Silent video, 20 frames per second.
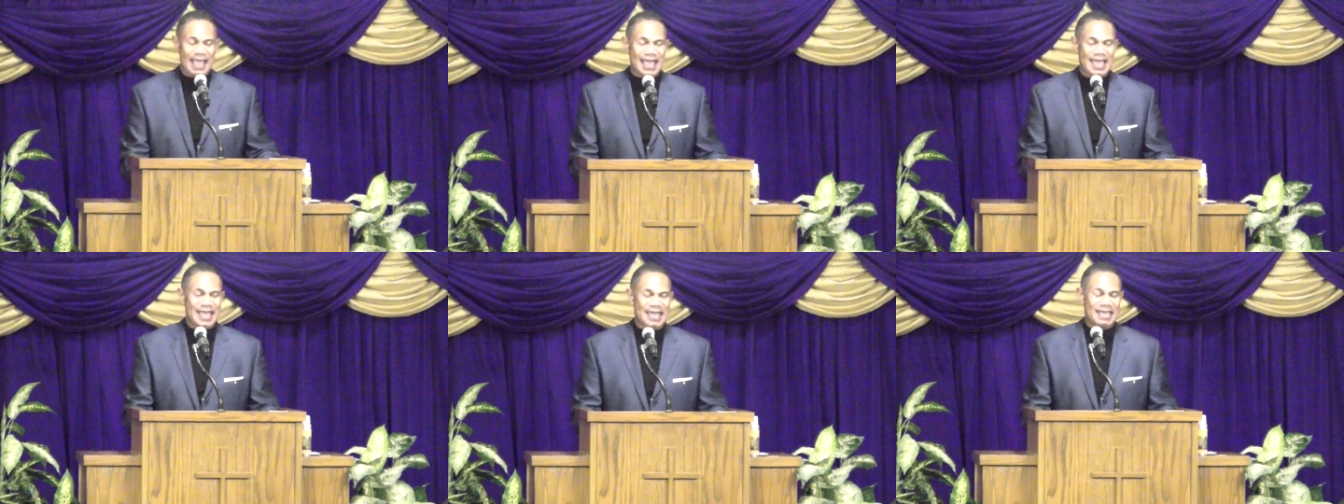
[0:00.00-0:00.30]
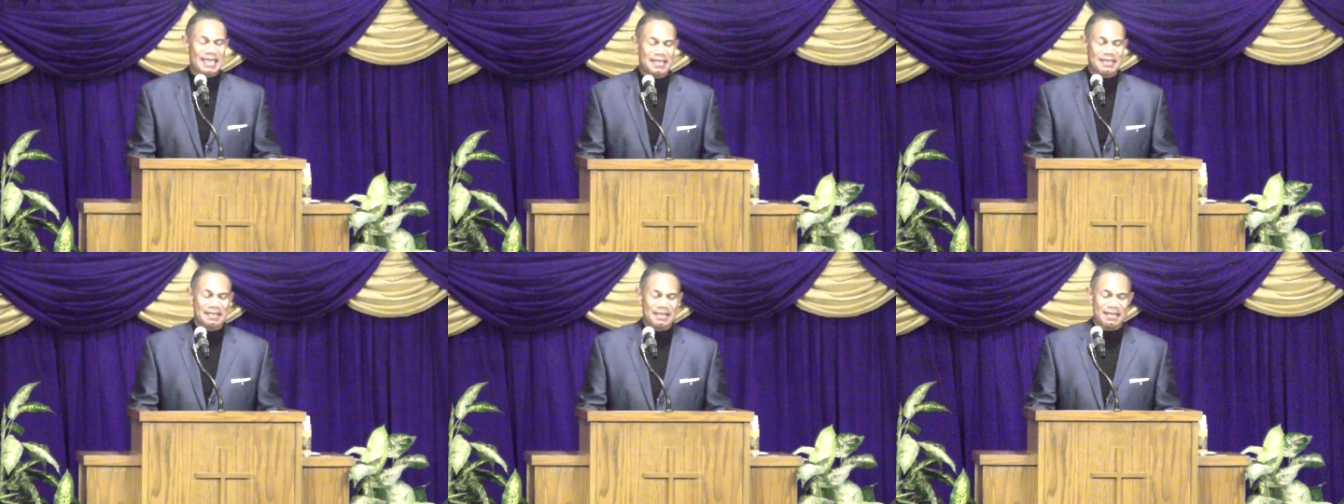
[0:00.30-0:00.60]

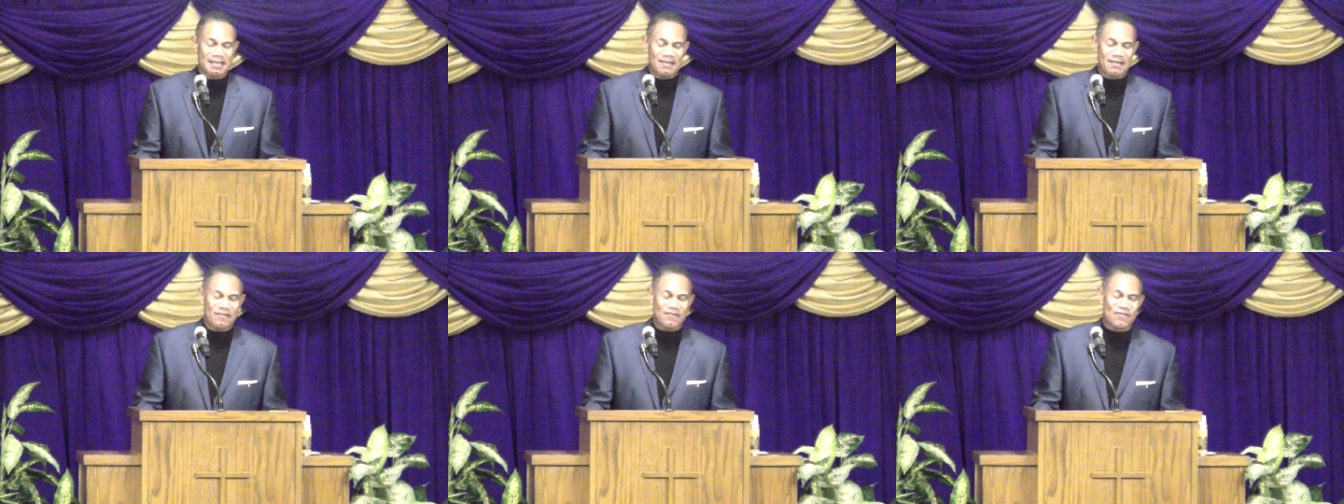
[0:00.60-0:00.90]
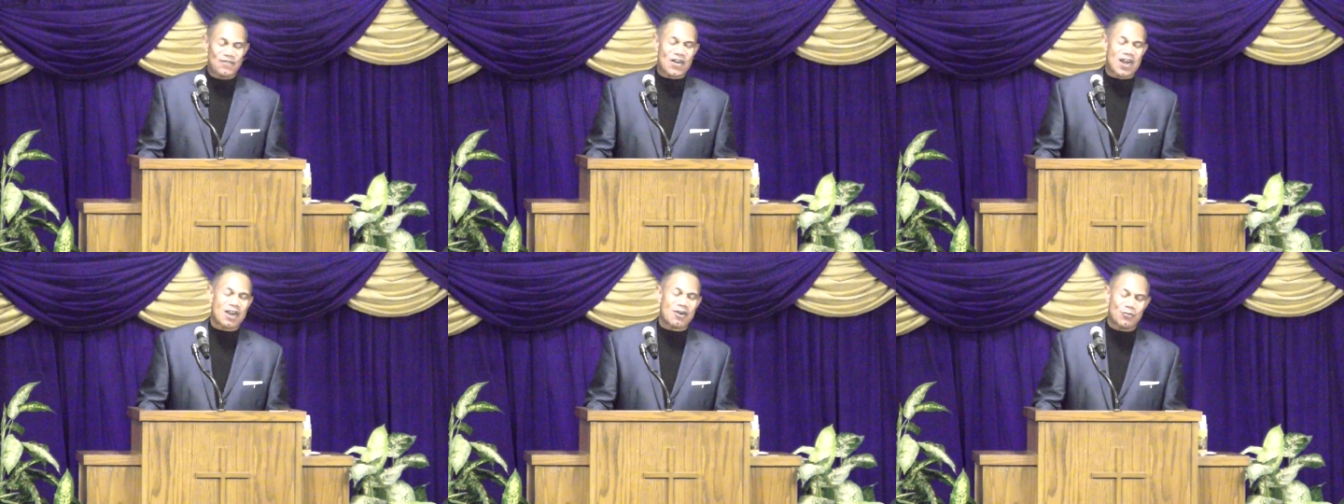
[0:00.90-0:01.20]
a
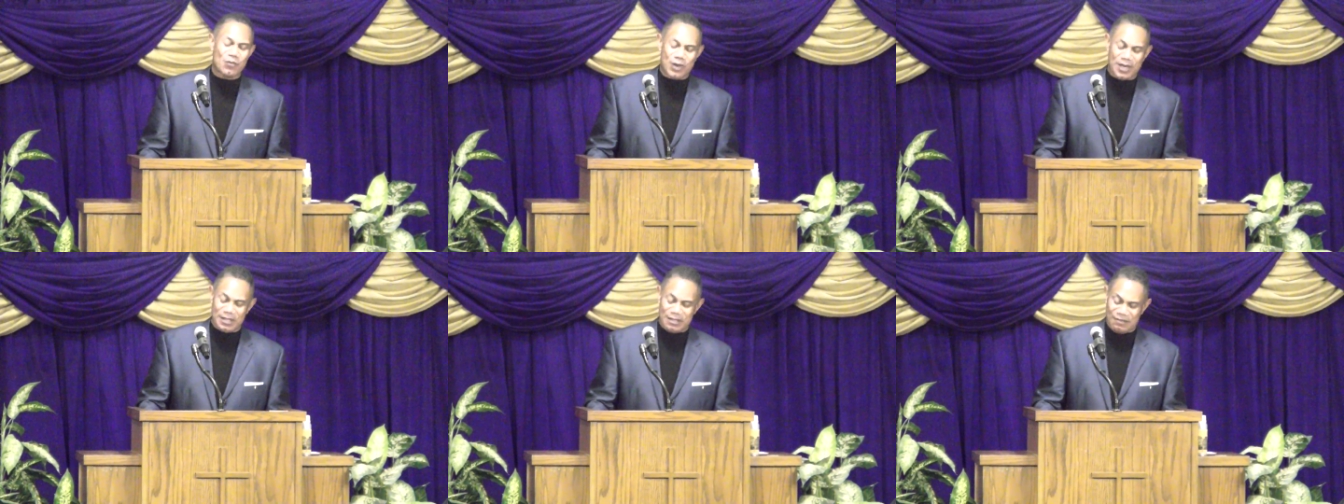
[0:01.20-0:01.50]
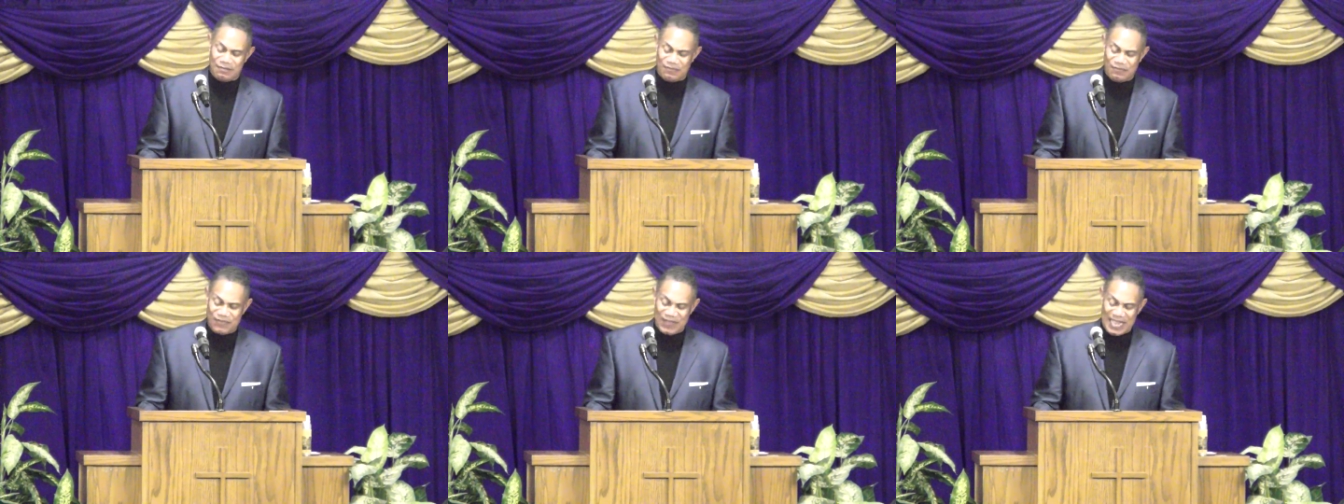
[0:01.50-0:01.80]

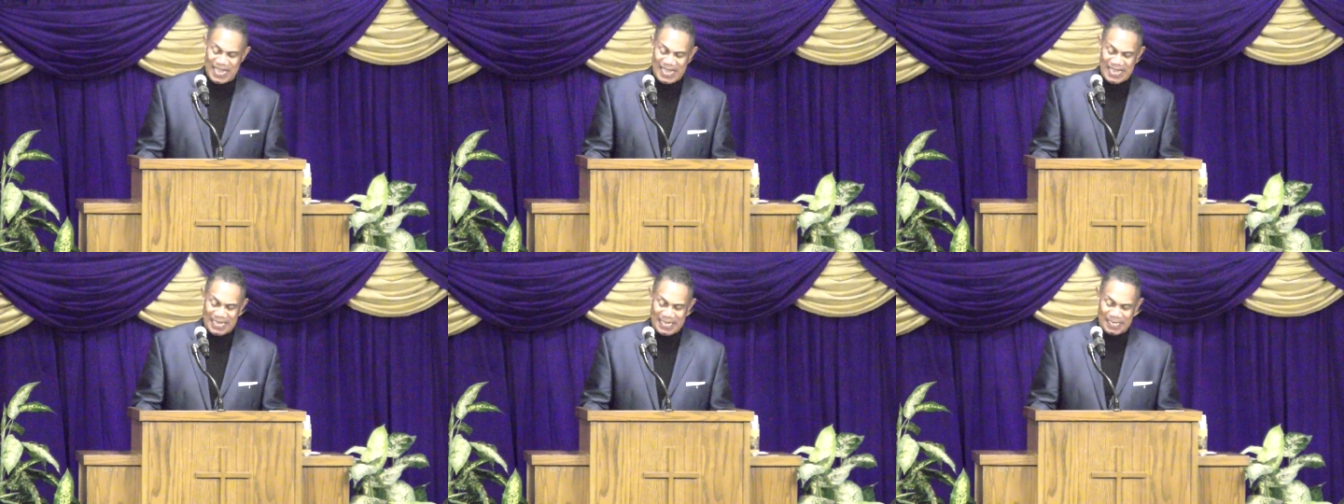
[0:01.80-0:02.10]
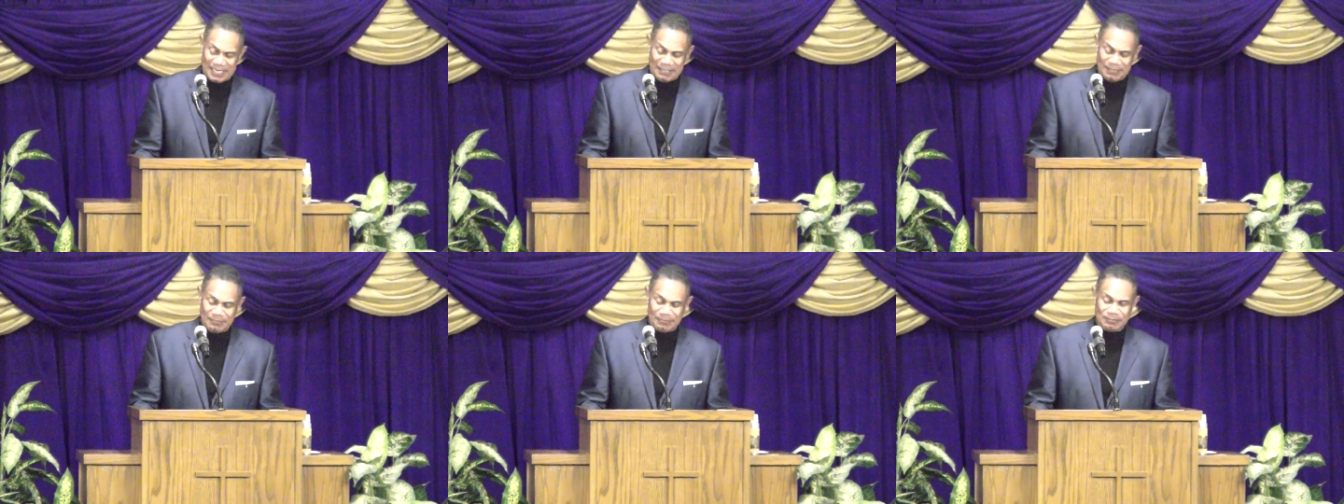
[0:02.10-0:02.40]
fair-weather
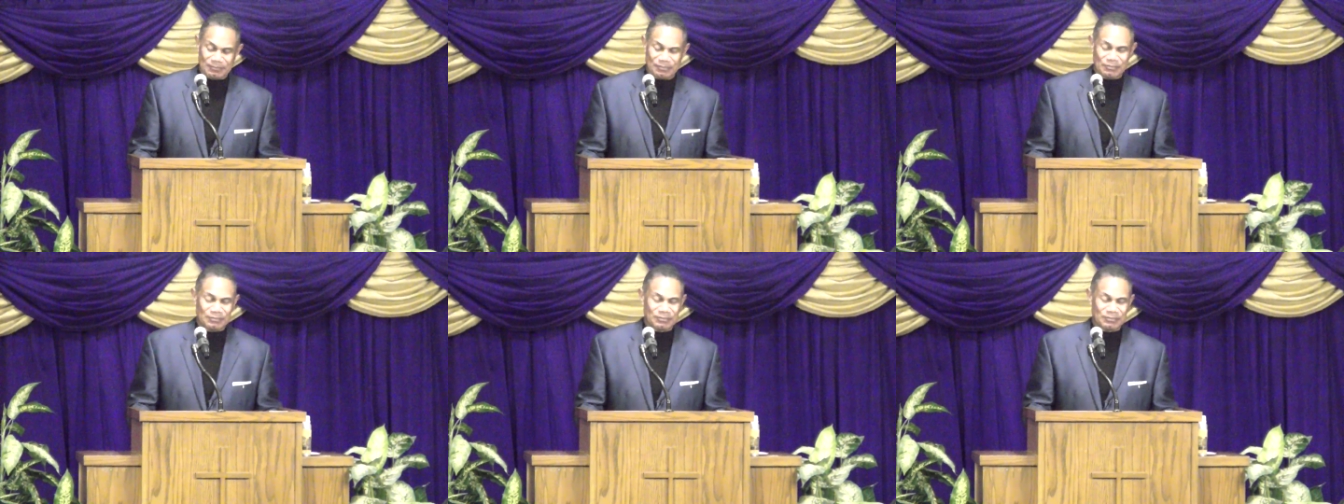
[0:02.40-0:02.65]
fan